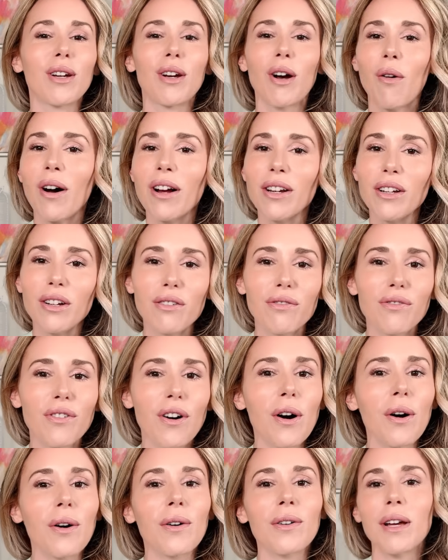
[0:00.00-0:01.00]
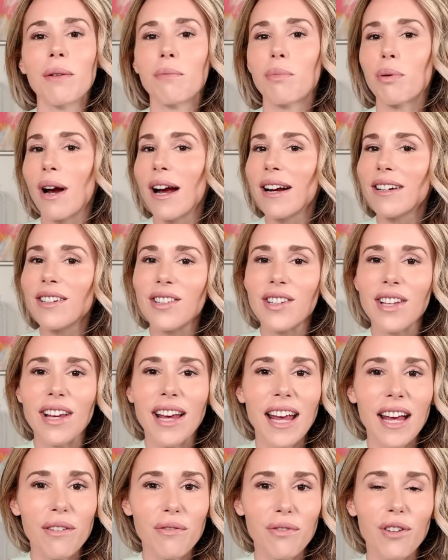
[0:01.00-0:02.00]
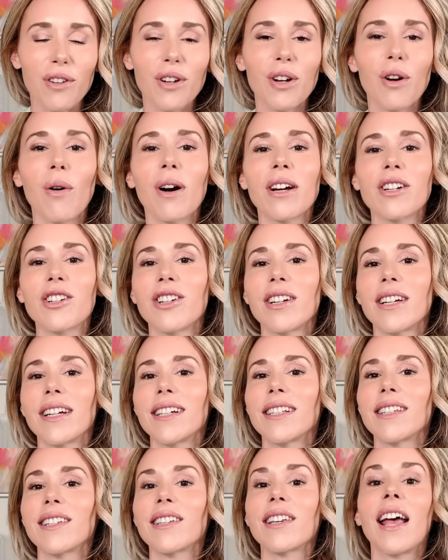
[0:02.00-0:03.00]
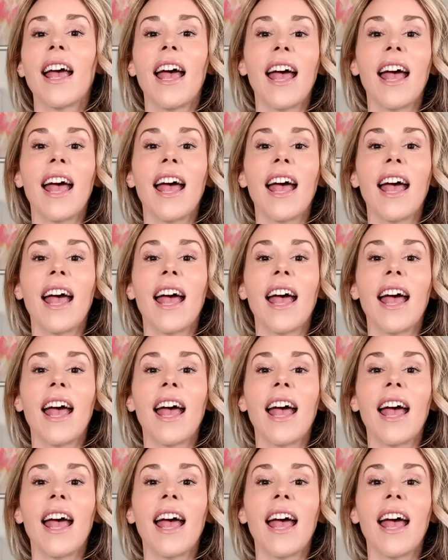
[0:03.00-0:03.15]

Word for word: go on your phone and practice a handful of questions